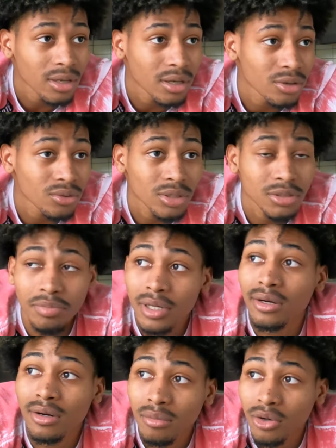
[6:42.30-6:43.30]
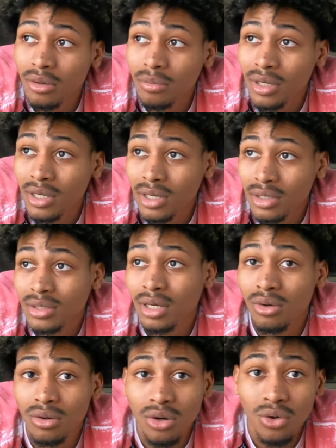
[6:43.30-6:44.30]
not do this prank no more, bro. Cause I
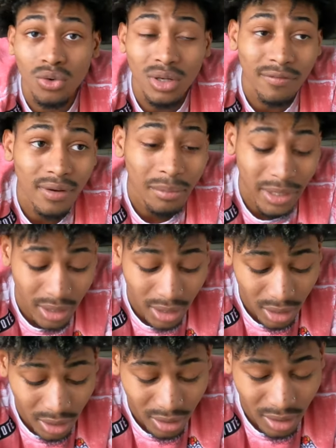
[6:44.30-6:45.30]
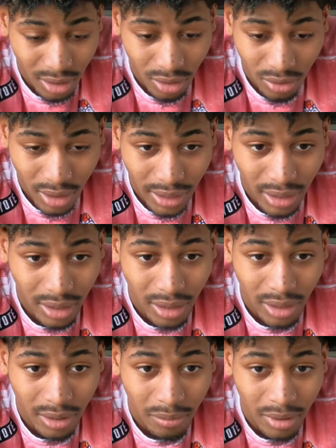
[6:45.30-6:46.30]
don't know if I'm gonna get hit. I don't like getting
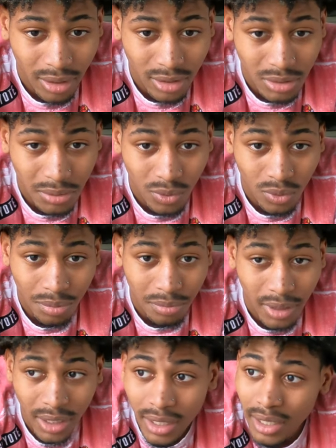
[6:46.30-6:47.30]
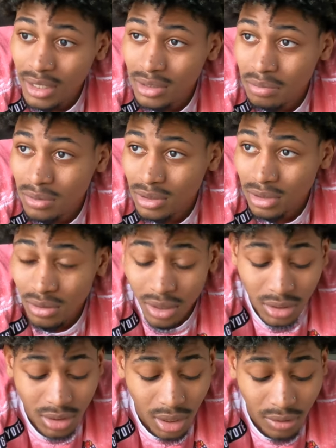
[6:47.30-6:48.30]
hit, bro. She be whooping my ass, bro. She don't
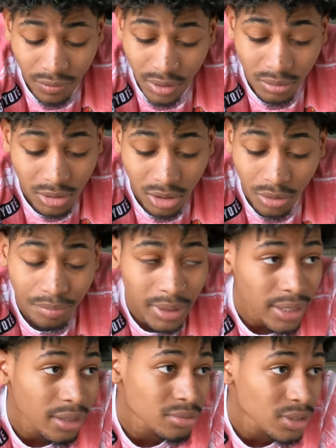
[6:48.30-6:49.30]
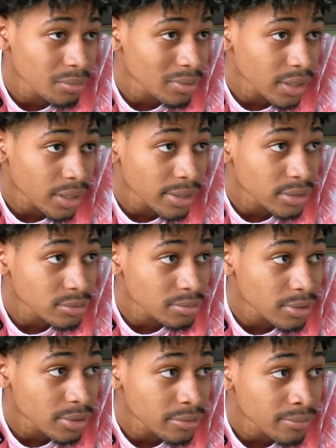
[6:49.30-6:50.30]
got time for them. She don't play them type of games,
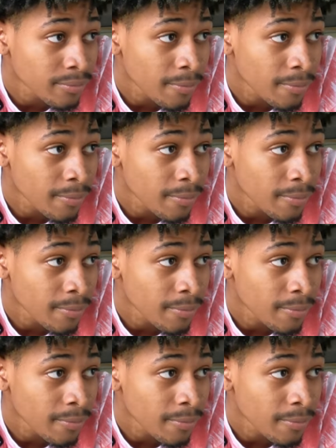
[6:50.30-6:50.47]
bro. Man,